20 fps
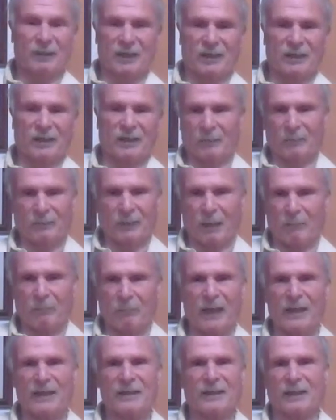which I'm
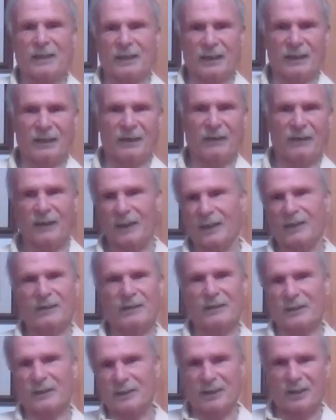not basing on anything
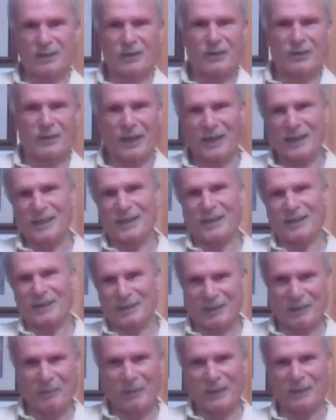other than just trying
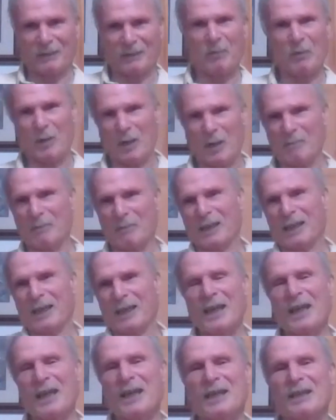to make the point.
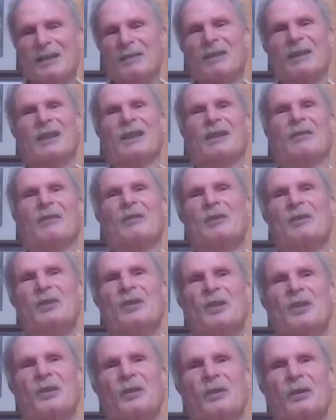But
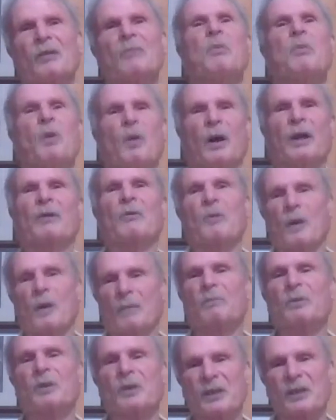
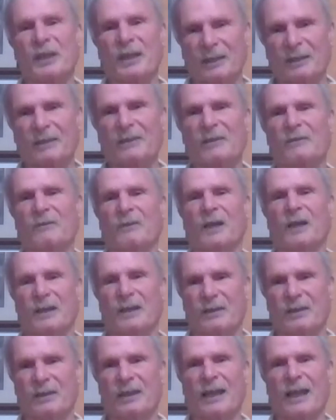0.1% of the
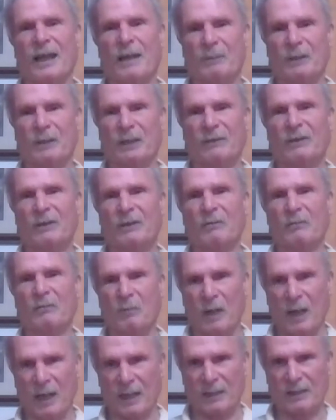fires that happen every
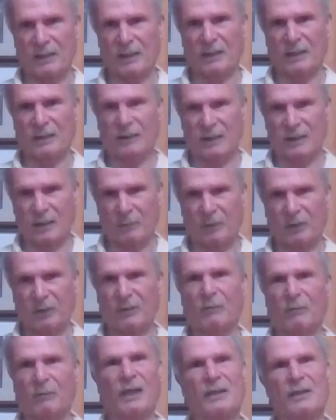wet in the
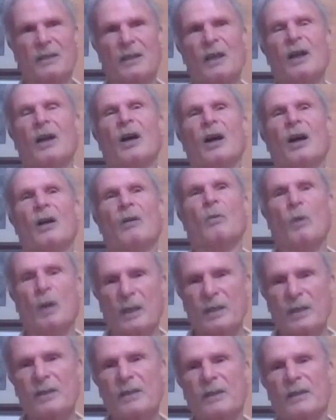summer in the West are
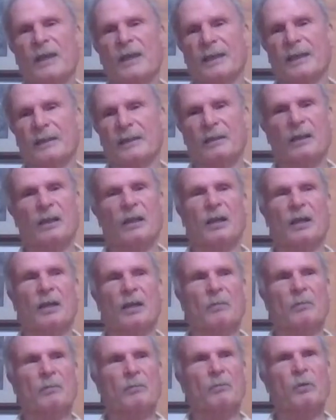ones that
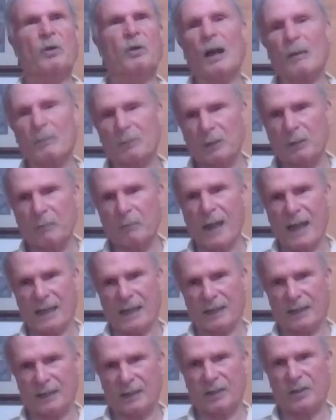are
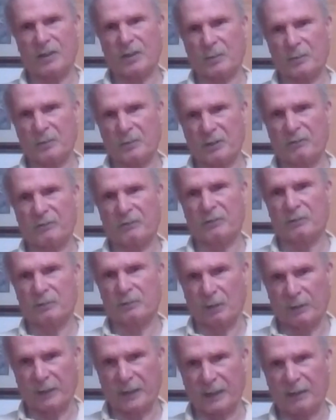problematic in terms of
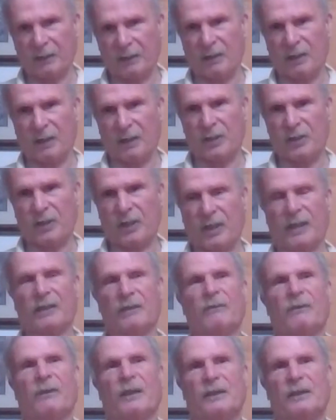growing large
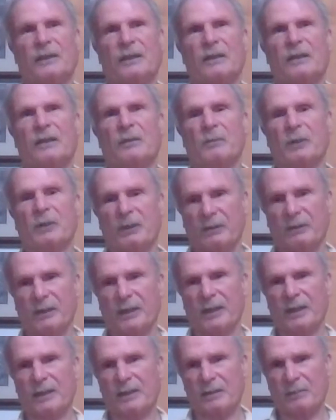and affecting
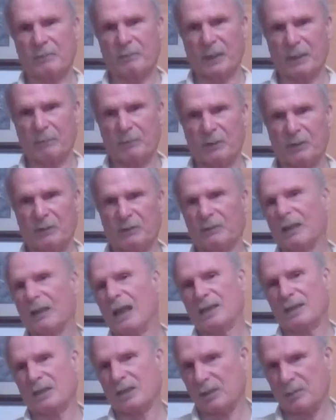communities and people, and
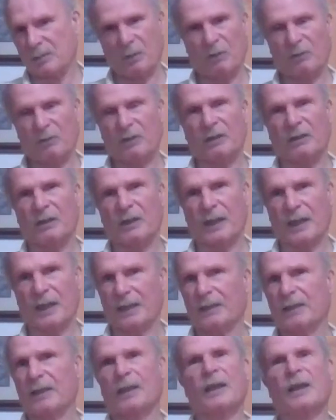lots of smoke and all
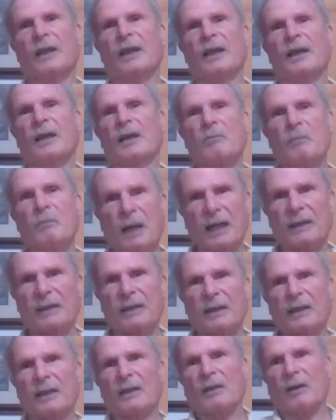that.
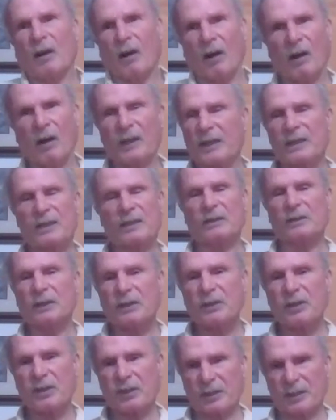But all these
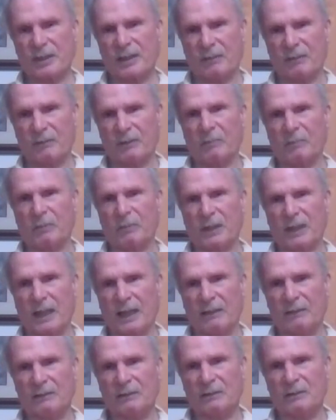solutions that we
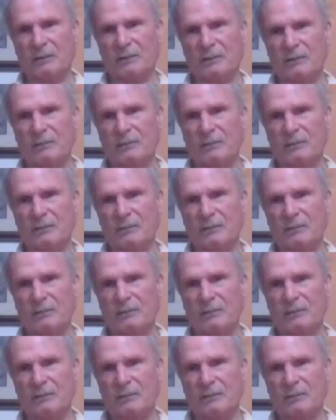put out,